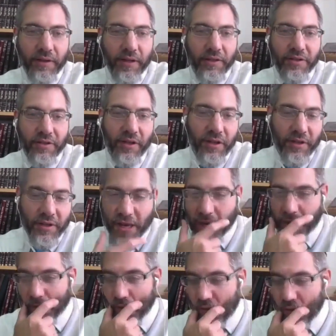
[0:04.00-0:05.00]
Let's
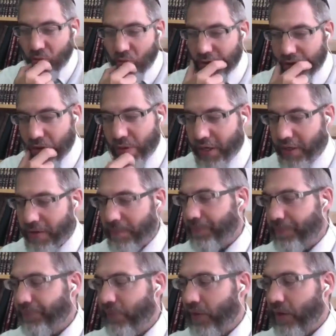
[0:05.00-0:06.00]
now do a quick
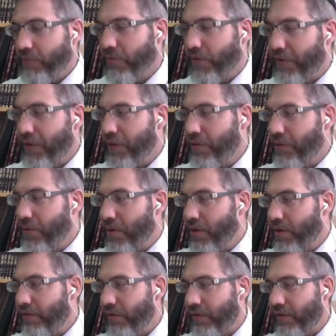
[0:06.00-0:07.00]
review
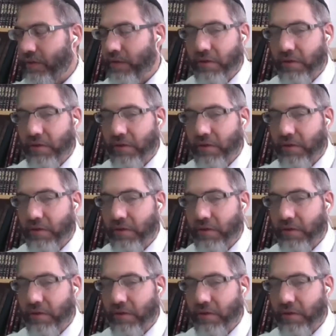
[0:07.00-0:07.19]
of